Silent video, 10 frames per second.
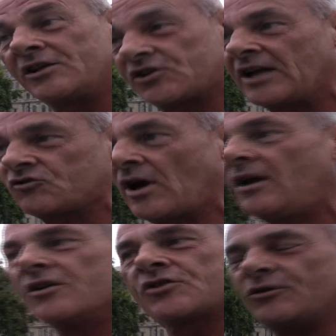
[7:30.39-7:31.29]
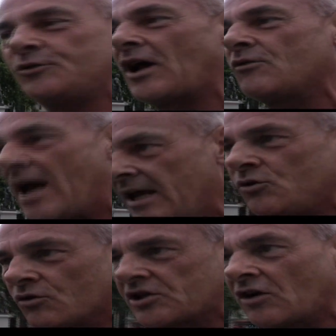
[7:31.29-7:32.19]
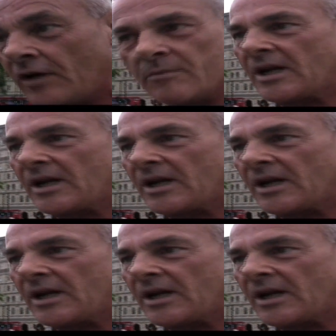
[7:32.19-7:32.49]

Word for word: etc., so you don't hang yourself.